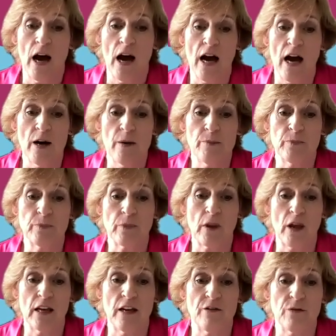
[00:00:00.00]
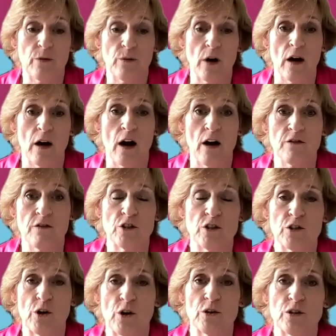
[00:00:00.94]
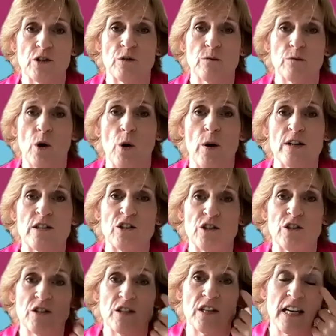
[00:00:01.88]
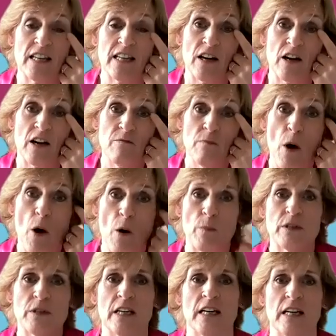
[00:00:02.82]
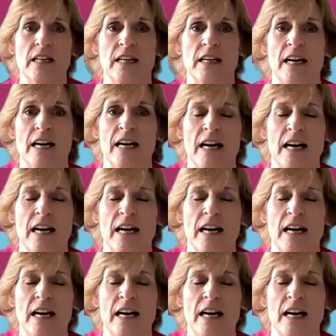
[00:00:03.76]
If I've just got some questions here that have popped in.